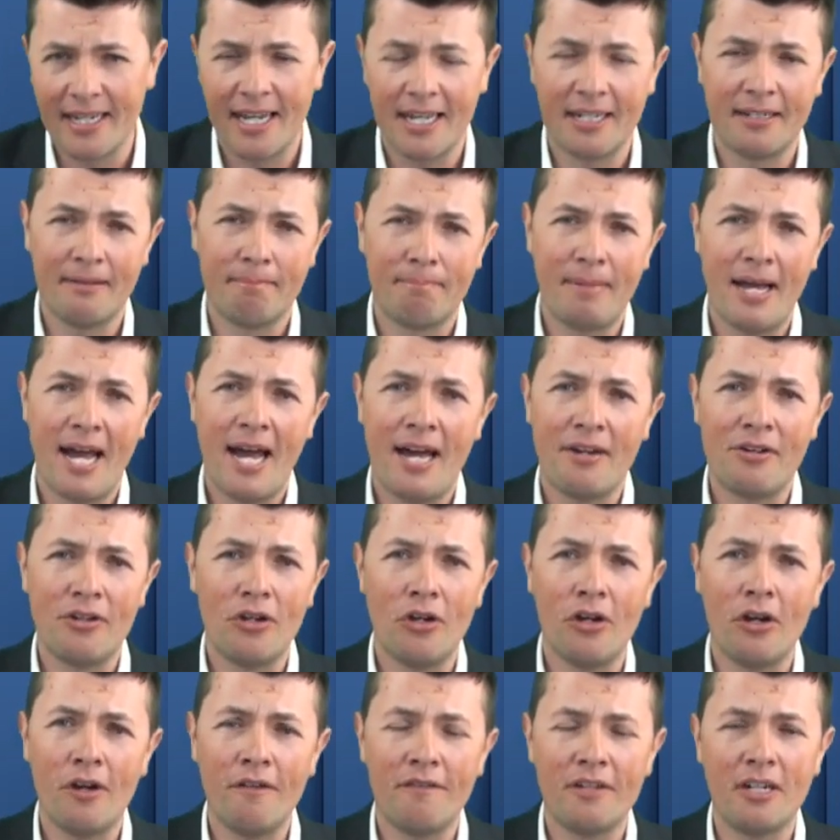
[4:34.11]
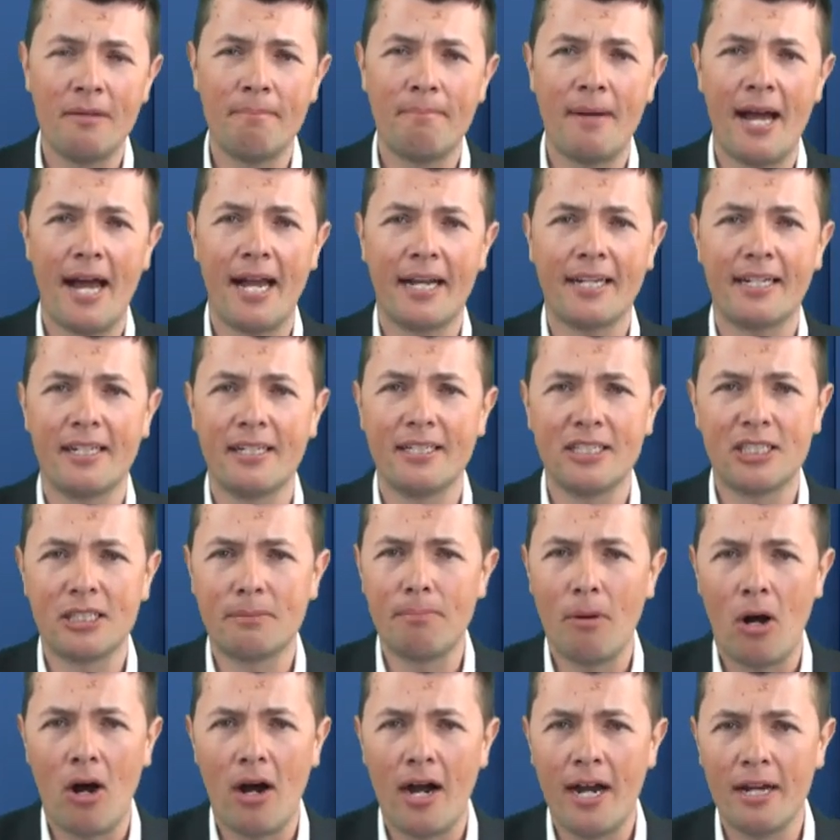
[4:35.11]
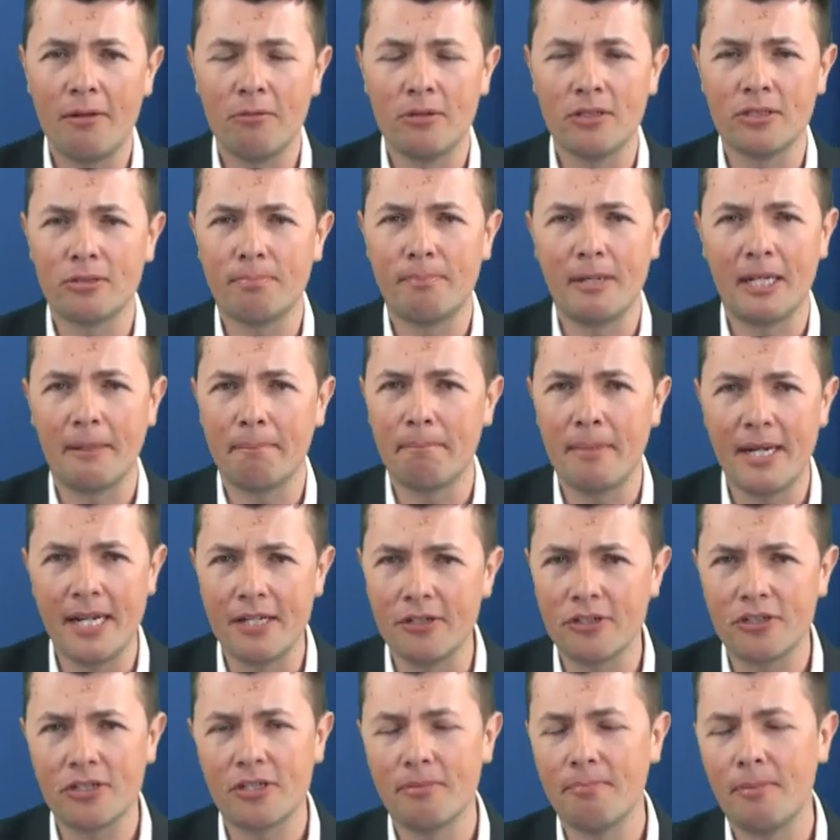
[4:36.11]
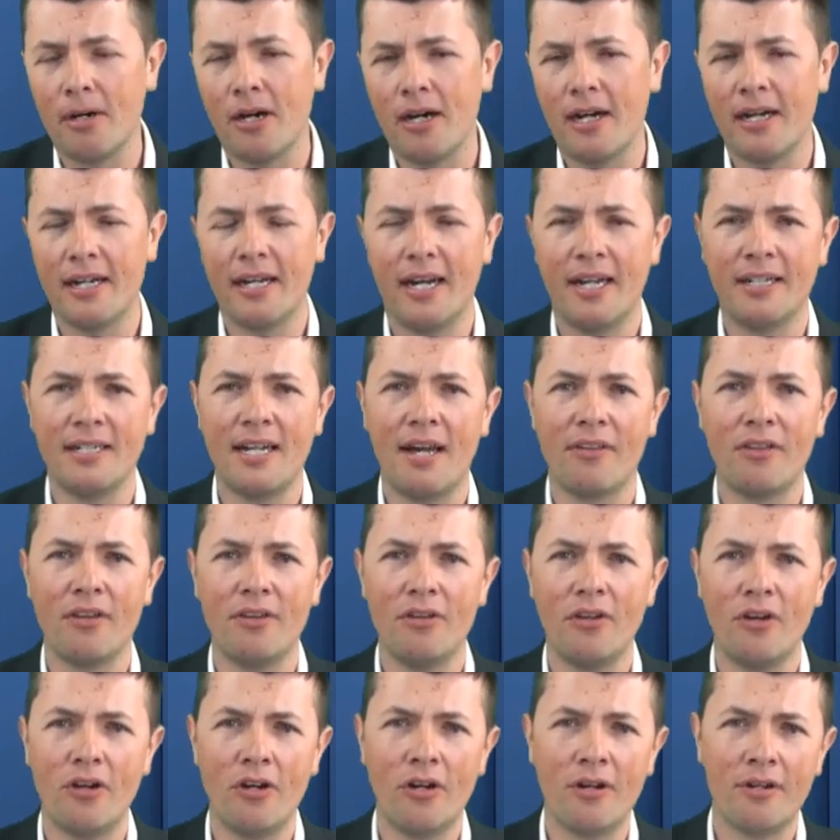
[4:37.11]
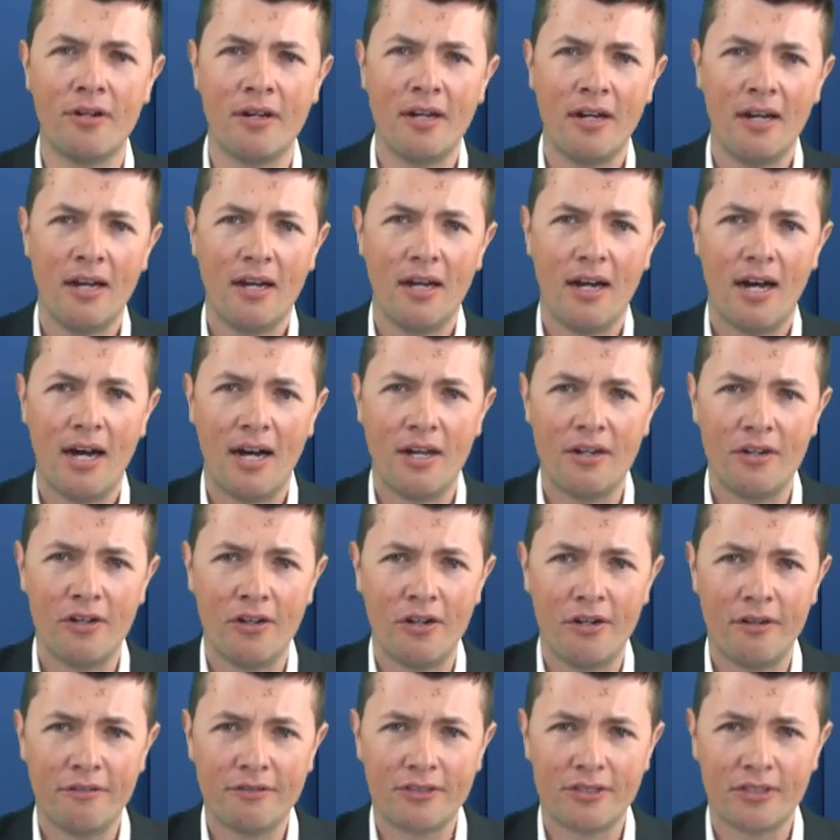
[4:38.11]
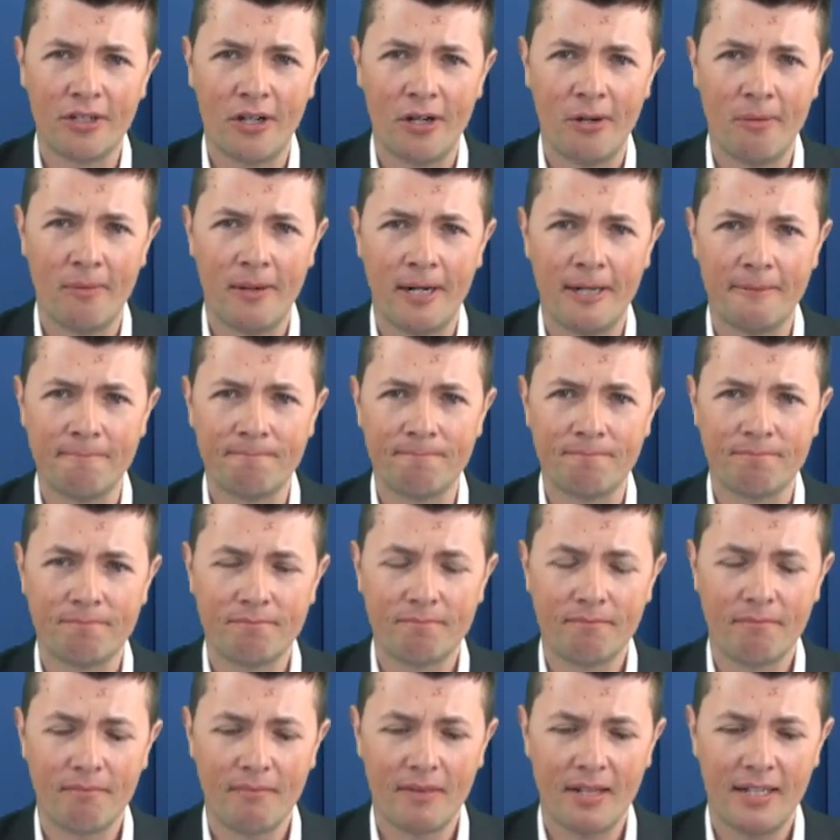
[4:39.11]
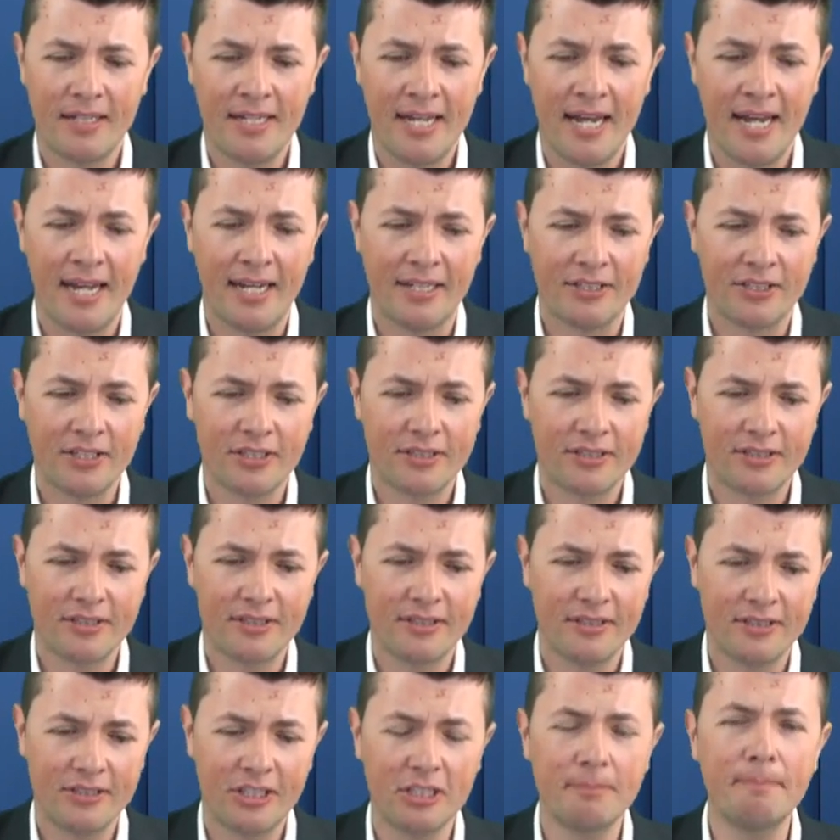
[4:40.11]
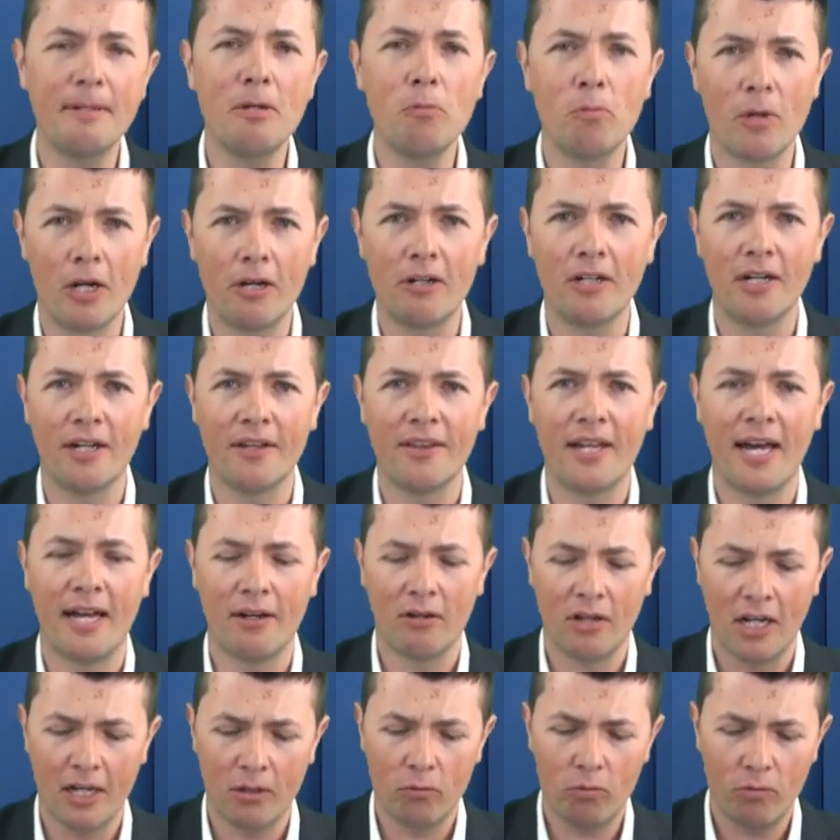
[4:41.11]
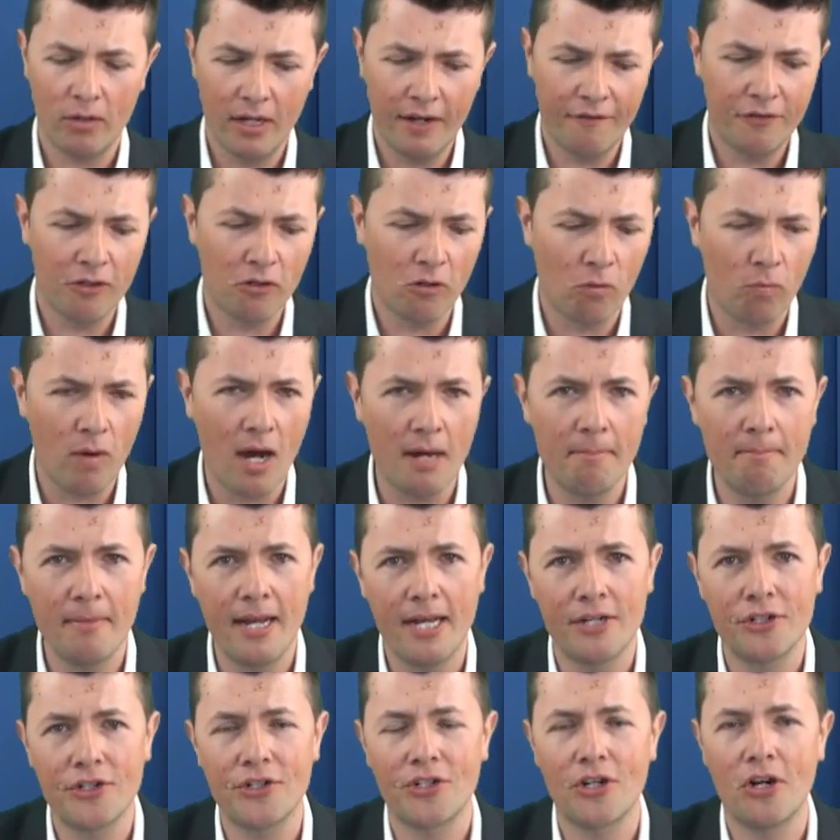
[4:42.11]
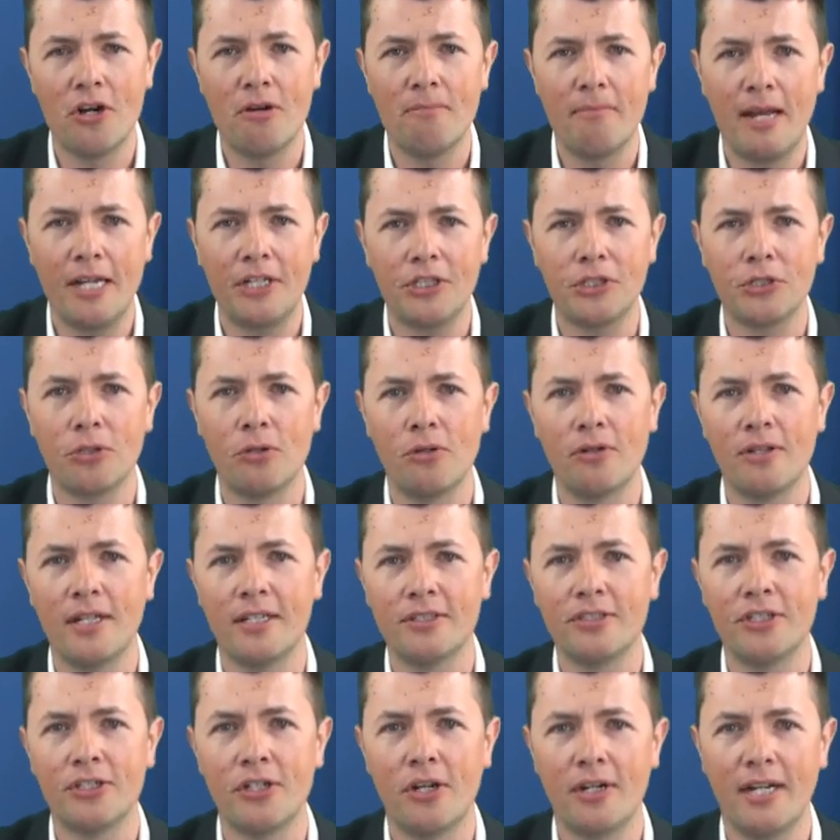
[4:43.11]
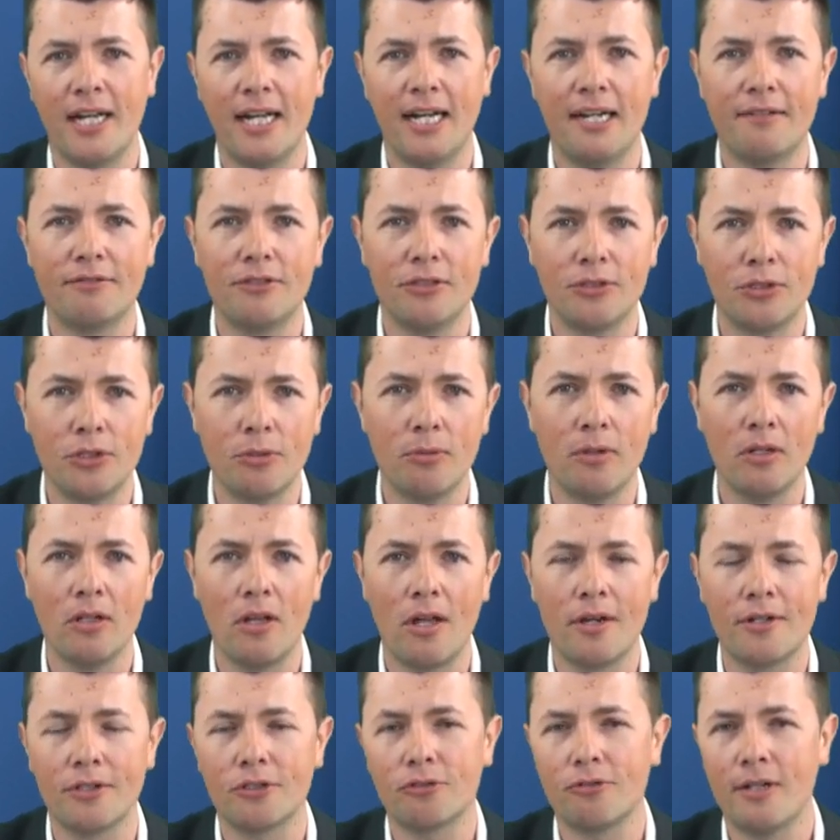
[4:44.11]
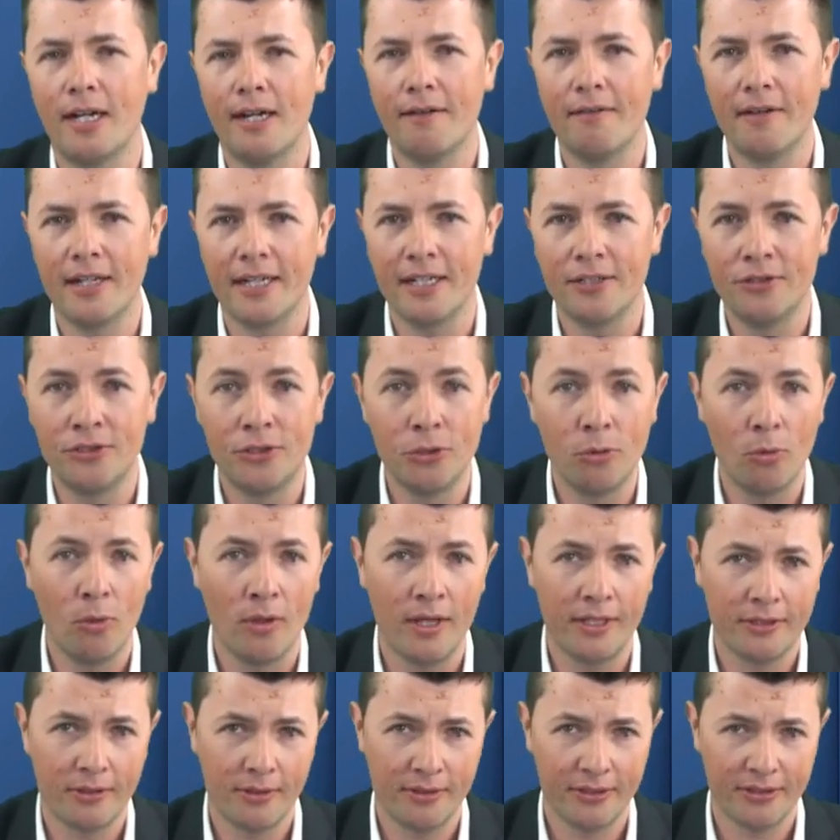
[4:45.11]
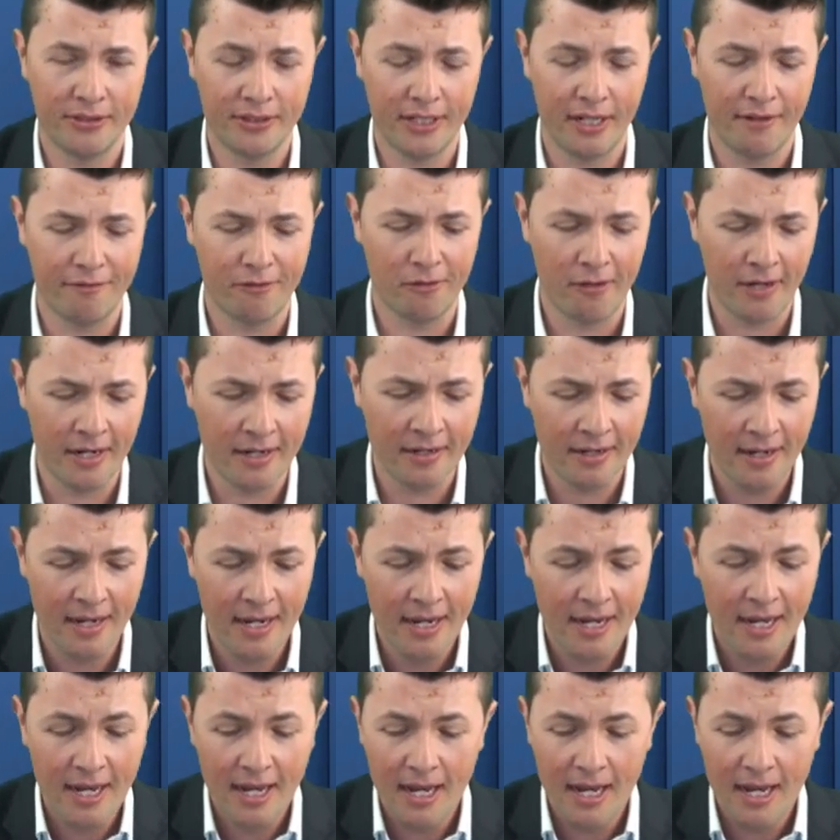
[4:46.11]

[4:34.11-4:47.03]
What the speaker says: He had a bad nerve in the back. His spine was being pinched by another nerve. So yeah, just be wary of that. Like if you're a one-man show, make sure that you don't have to do a lot of traveling and do all that kind of stuff, right?